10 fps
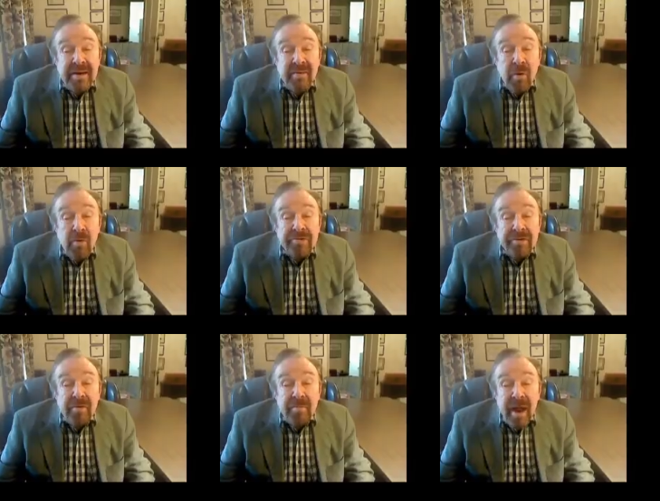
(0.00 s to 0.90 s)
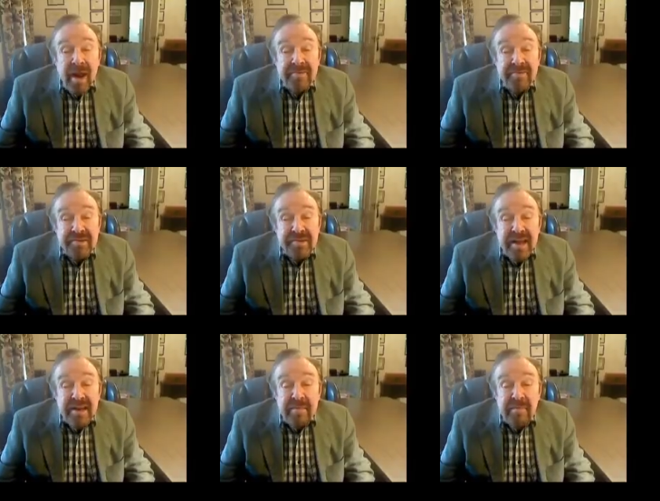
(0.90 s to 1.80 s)
wants to abolish the
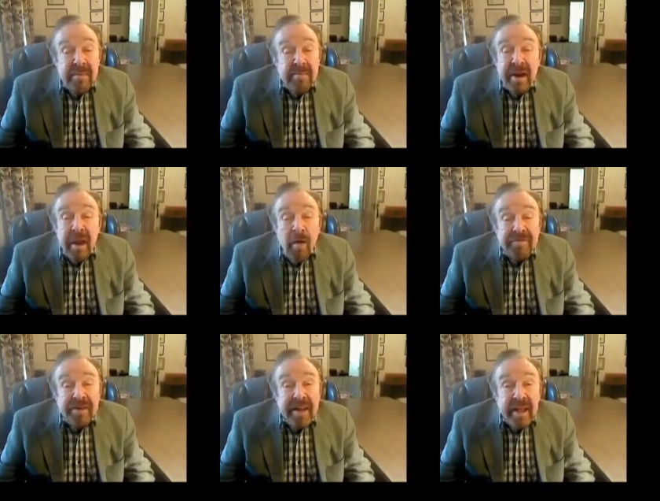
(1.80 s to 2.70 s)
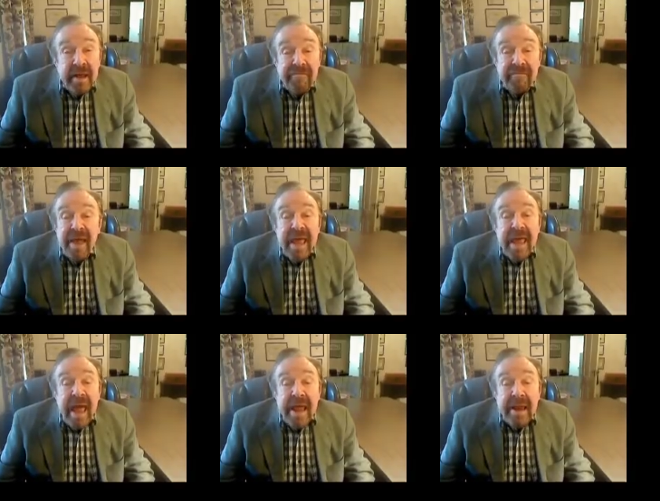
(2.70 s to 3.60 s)
Second Amendment often enough
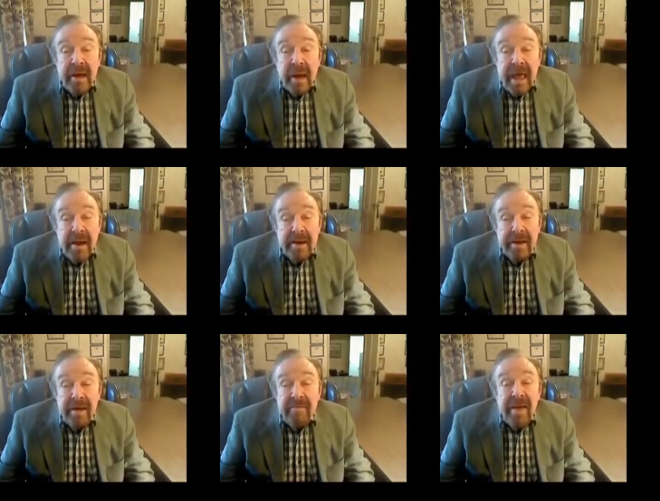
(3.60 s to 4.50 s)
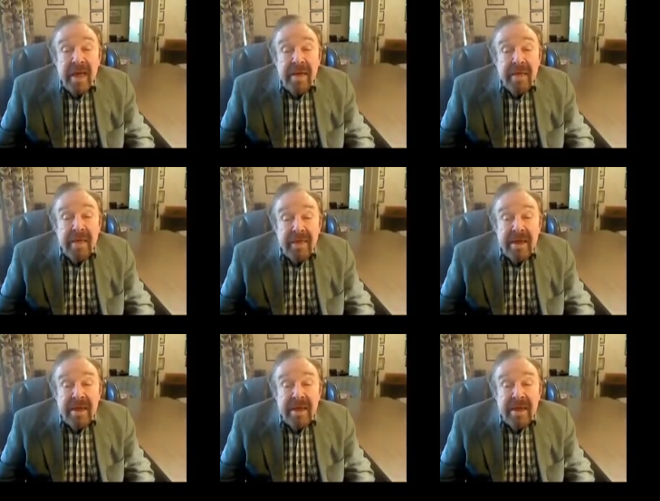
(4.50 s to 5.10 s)
and loud enough, that the